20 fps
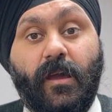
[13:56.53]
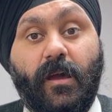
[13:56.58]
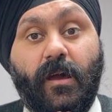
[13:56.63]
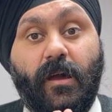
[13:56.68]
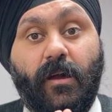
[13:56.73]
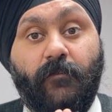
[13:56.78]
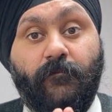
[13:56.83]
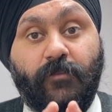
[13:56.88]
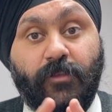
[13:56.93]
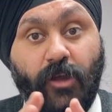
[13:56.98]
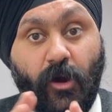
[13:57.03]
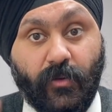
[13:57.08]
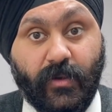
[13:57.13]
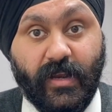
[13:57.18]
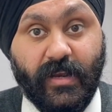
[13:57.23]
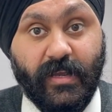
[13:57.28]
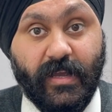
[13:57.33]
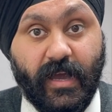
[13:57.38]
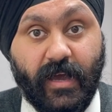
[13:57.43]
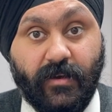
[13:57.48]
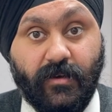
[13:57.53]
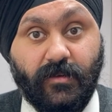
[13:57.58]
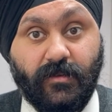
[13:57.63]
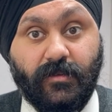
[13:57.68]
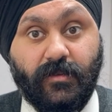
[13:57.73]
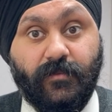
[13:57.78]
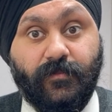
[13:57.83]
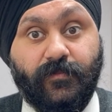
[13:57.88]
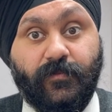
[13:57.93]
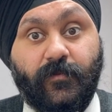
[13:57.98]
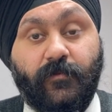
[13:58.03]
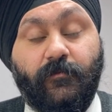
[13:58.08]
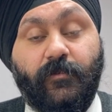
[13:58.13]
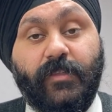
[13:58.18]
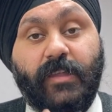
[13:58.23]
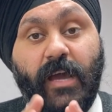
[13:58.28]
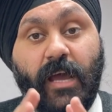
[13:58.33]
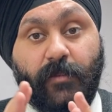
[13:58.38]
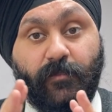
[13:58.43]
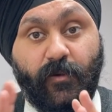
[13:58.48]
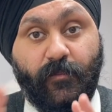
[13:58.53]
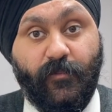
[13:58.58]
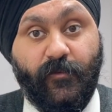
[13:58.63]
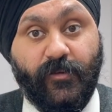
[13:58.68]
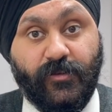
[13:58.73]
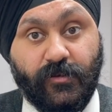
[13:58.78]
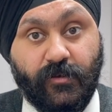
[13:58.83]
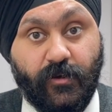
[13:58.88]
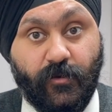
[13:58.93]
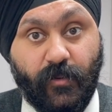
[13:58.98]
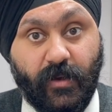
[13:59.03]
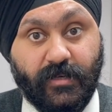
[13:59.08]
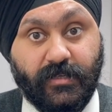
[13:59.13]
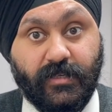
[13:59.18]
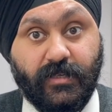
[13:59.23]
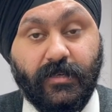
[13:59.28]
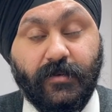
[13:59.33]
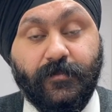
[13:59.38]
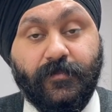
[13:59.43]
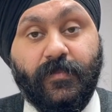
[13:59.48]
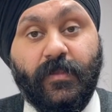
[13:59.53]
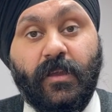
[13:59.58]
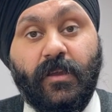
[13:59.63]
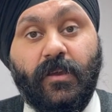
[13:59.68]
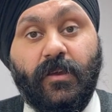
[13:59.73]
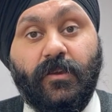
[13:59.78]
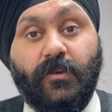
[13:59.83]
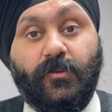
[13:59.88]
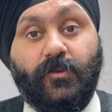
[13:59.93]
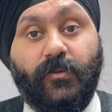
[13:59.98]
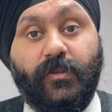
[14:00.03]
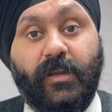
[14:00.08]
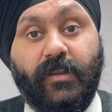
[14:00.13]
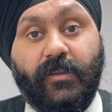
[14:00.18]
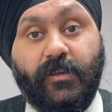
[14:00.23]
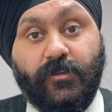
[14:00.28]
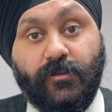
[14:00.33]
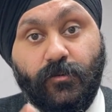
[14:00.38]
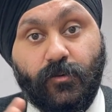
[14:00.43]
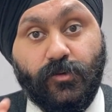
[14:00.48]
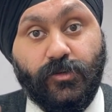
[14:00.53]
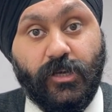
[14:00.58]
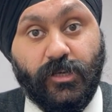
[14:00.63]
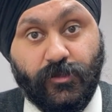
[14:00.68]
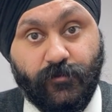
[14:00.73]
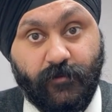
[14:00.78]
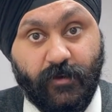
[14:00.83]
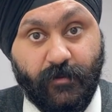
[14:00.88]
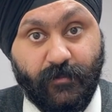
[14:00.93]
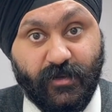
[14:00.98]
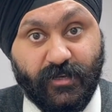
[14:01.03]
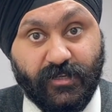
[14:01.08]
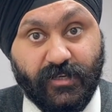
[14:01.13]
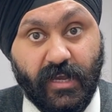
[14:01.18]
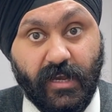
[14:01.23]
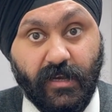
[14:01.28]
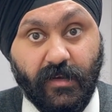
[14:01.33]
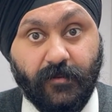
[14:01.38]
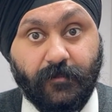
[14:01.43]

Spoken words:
without any errors, with the help of a professional advisor, so that there is no chance of any mistake.